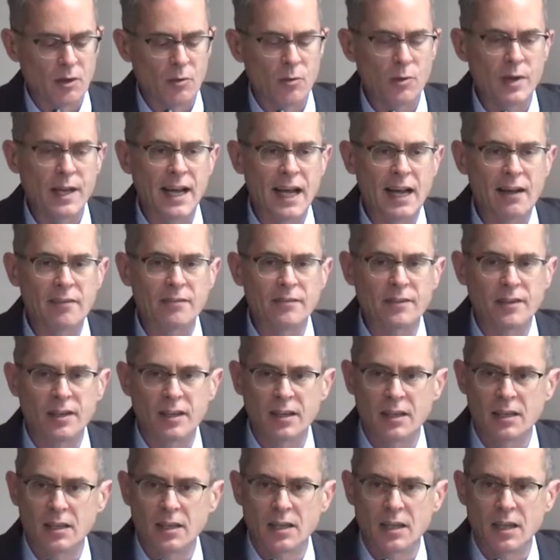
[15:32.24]
we have
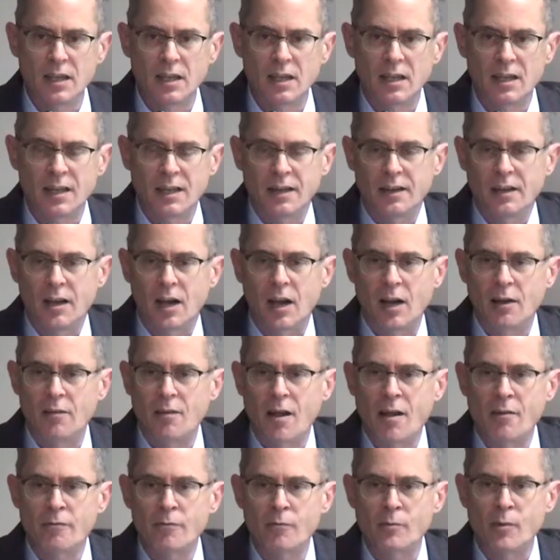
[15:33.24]

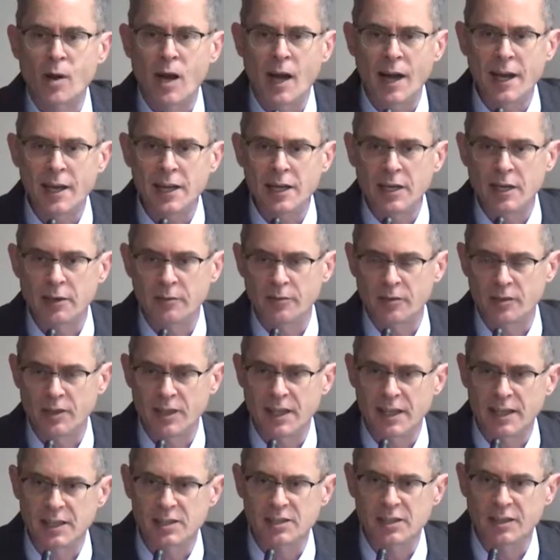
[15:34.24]
a variety of
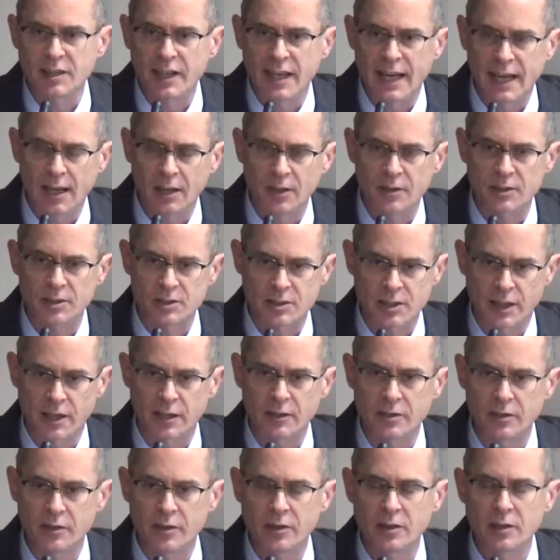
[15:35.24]
things in the health
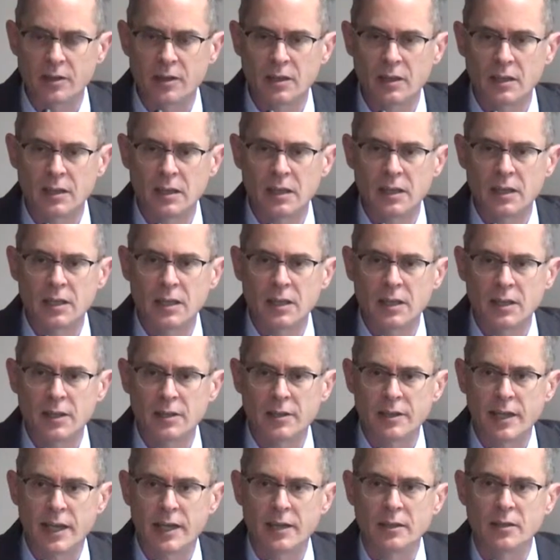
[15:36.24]
sector
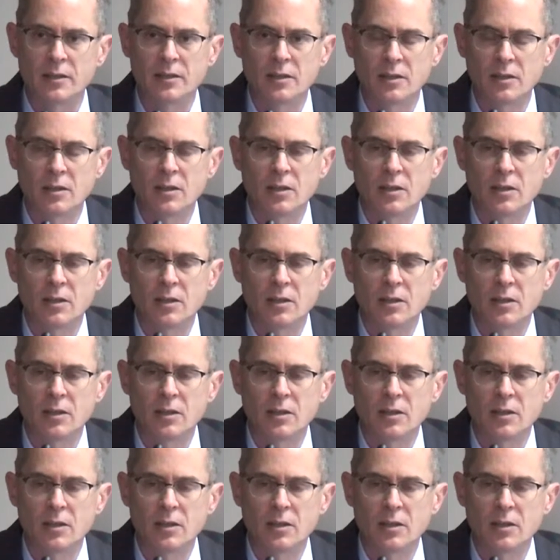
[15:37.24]
that